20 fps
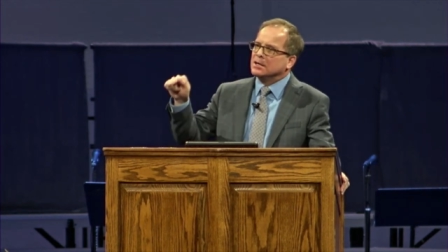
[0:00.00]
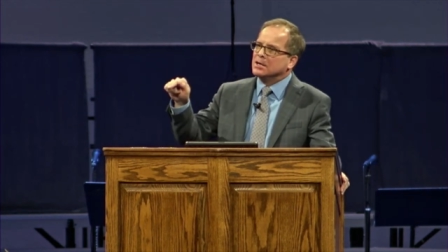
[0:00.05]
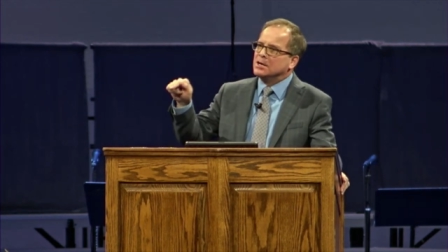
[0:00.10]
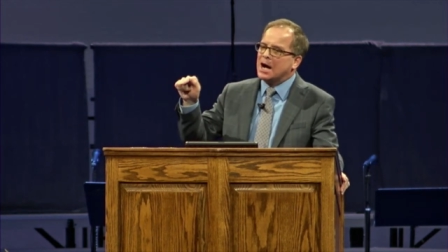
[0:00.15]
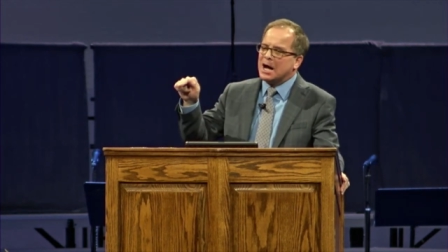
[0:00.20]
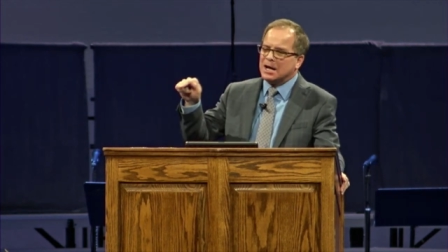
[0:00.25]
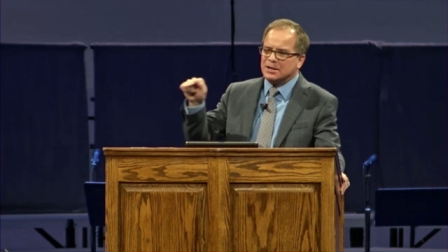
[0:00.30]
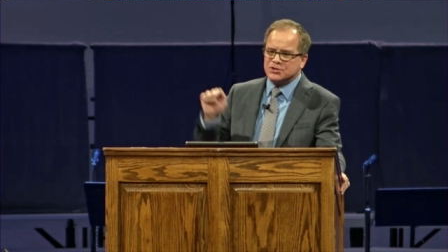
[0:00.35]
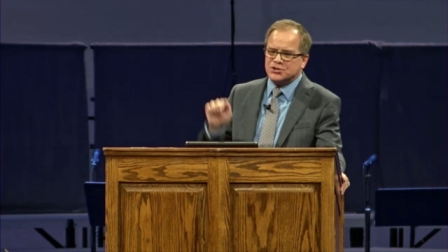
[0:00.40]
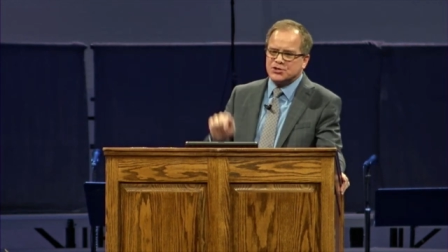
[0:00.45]

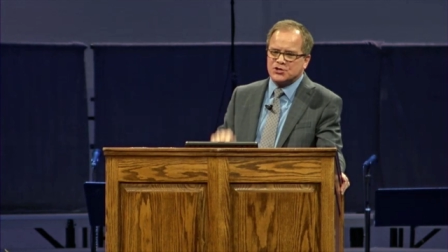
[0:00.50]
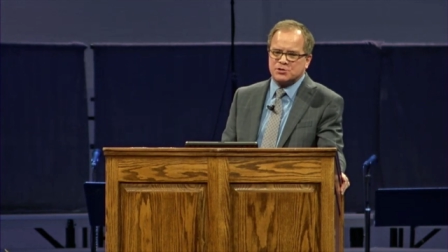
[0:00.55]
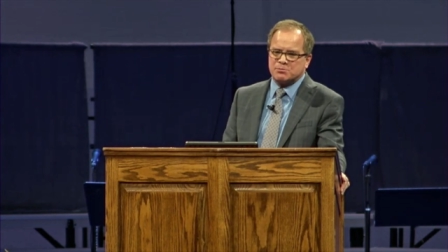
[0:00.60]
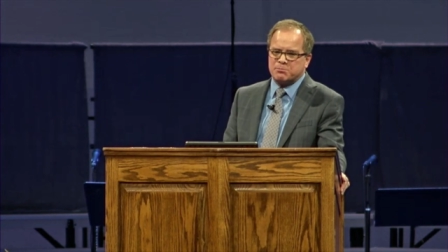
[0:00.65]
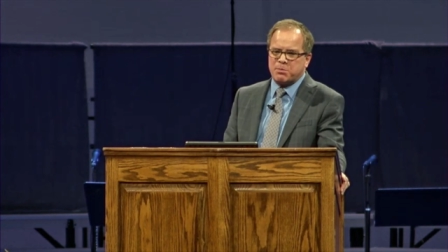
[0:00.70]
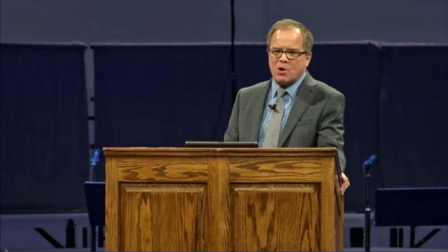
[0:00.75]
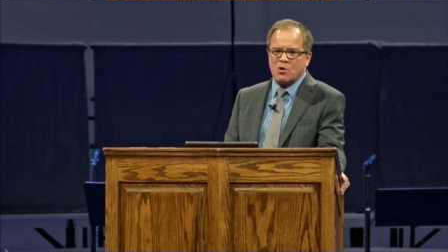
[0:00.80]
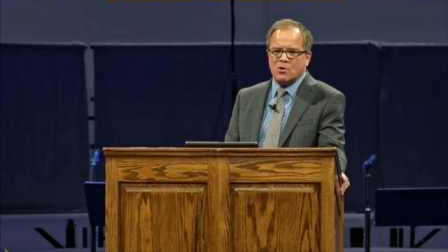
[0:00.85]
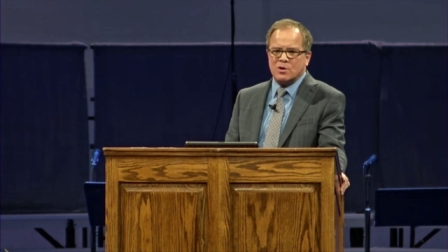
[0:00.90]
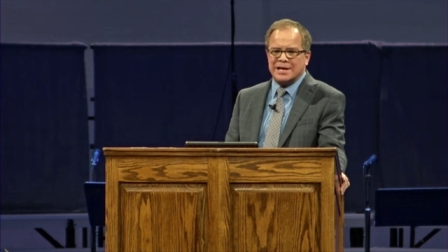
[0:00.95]
God
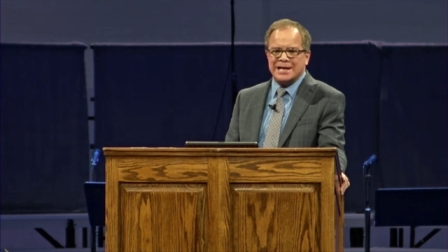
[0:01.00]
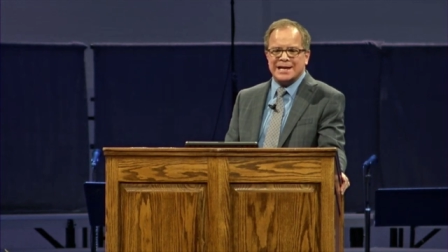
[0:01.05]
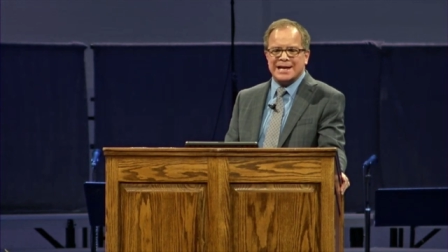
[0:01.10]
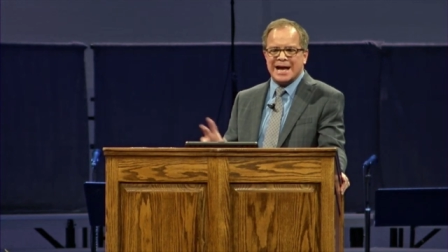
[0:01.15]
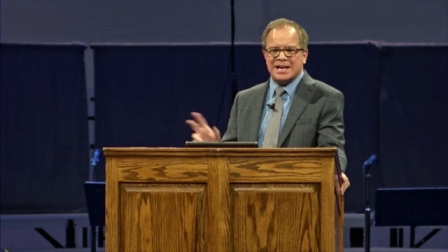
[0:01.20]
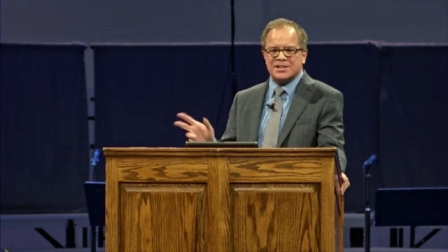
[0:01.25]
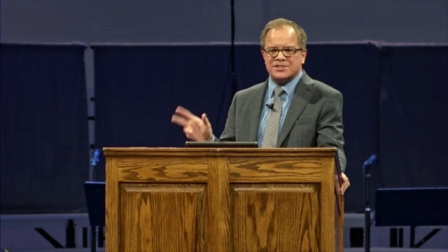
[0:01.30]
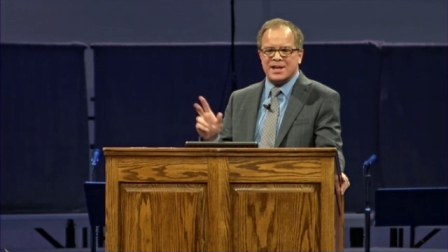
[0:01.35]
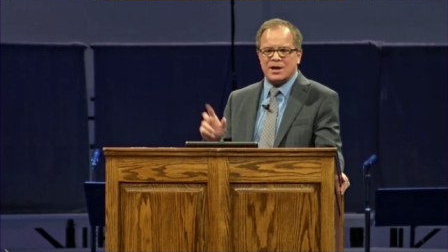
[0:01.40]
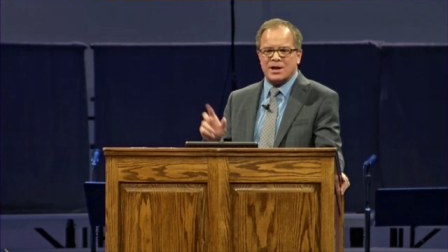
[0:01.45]
spoke. He
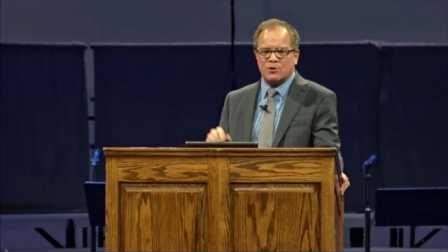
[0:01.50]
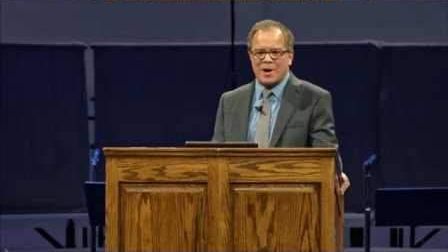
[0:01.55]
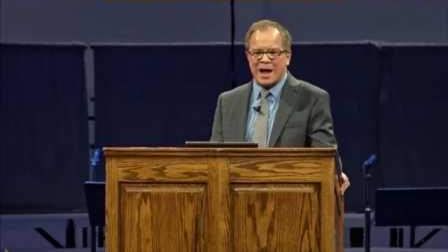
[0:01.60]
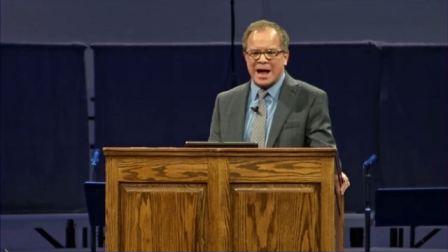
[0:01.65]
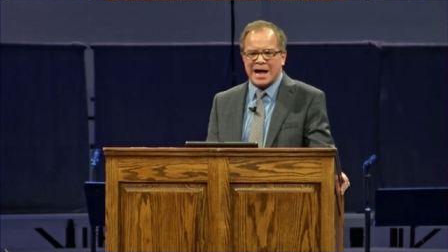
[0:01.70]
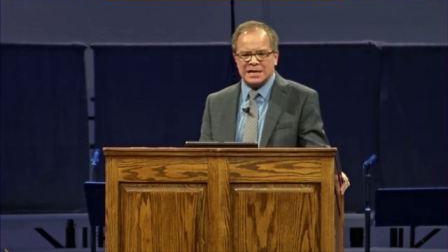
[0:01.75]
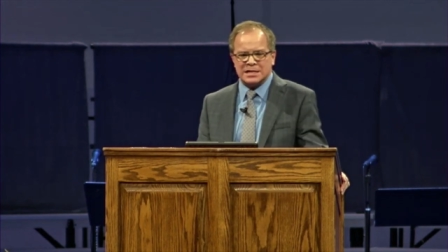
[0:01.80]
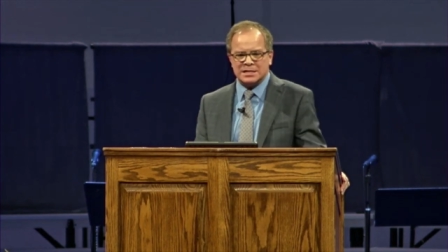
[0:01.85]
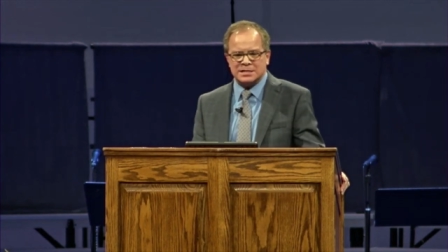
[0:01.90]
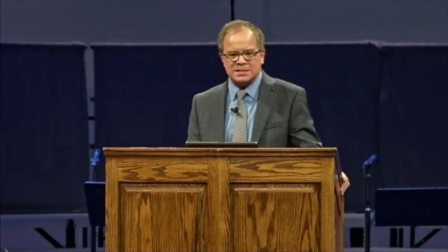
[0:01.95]
has that
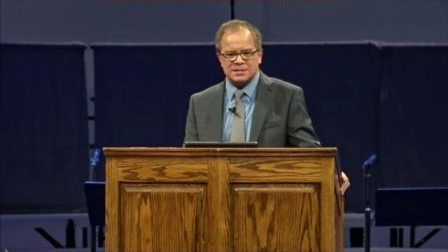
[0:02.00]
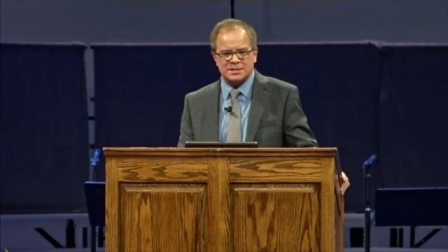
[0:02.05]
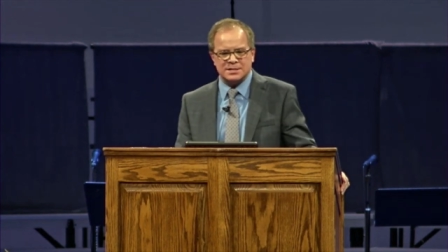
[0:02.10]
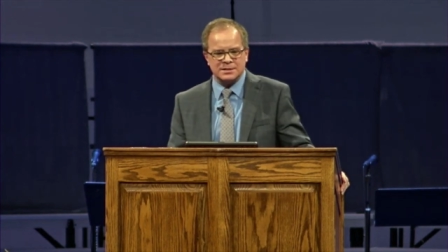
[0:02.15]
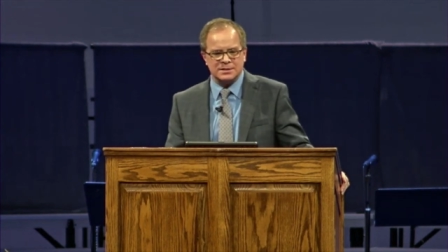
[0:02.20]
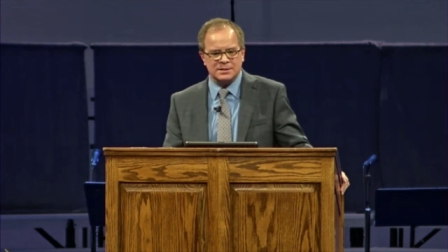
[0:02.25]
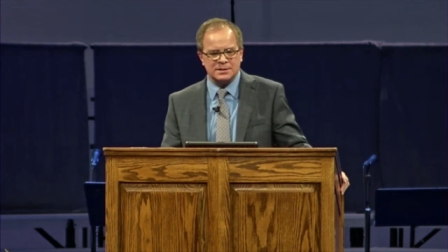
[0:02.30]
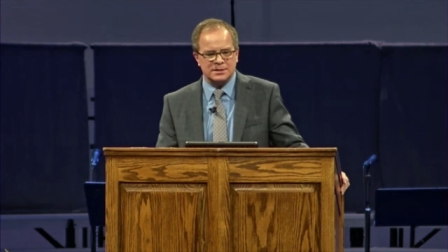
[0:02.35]
right.